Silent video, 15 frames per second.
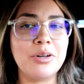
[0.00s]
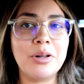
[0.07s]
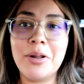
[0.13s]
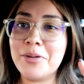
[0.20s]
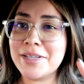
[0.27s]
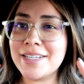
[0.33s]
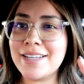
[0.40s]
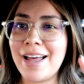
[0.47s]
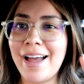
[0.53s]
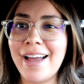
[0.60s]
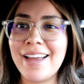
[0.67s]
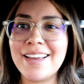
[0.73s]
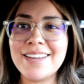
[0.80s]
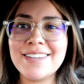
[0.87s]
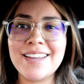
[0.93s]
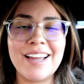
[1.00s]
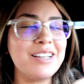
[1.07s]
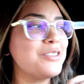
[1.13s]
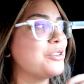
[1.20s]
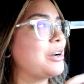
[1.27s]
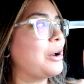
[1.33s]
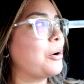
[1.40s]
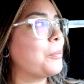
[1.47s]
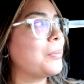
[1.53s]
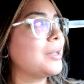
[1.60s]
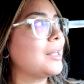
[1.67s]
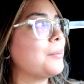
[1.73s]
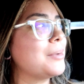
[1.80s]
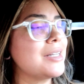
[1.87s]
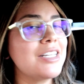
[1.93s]
to close his eyes and to not open
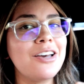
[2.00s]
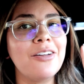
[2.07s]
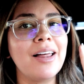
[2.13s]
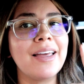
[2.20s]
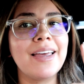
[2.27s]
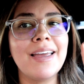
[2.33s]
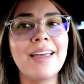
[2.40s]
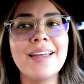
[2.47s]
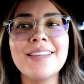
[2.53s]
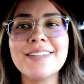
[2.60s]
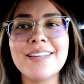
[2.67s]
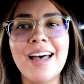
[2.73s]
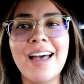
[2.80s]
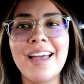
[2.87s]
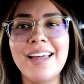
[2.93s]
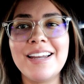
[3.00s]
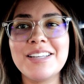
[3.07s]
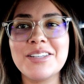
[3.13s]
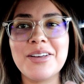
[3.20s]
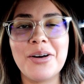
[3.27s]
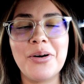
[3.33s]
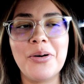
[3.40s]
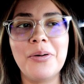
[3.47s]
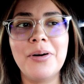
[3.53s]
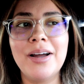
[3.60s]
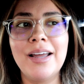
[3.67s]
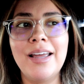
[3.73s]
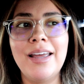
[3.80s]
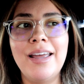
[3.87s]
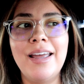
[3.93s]
them until I get inside. So
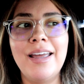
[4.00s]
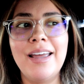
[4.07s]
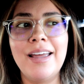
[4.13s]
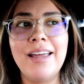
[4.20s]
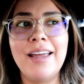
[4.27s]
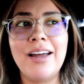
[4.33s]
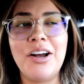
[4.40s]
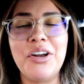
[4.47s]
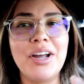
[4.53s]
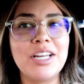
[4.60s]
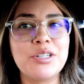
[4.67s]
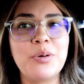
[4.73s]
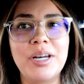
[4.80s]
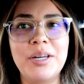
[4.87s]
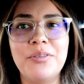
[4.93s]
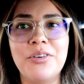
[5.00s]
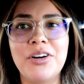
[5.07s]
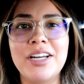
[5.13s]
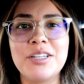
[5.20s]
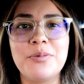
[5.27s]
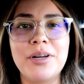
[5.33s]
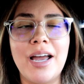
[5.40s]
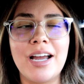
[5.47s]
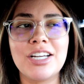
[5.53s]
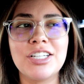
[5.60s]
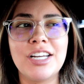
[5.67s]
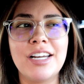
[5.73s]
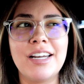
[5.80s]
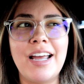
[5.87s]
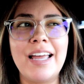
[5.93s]
are you guys ready for his
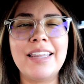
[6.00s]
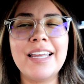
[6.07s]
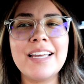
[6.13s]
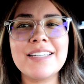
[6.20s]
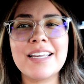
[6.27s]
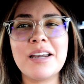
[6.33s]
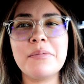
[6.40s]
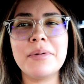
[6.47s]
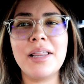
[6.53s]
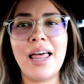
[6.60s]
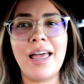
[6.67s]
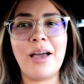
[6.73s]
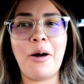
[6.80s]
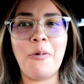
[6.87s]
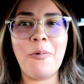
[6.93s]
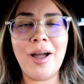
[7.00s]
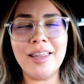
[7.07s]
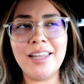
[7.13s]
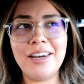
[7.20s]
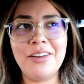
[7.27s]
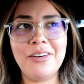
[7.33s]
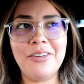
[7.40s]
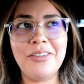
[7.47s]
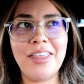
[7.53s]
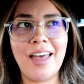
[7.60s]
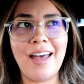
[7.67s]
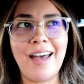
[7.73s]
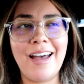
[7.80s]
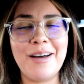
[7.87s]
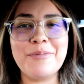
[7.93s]
reaction? I think he's gonna be like, why did you do
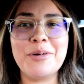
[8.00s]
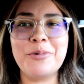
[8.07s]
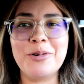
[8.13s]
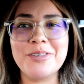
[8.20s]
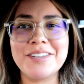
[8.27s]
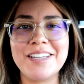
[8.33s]
that? But we'll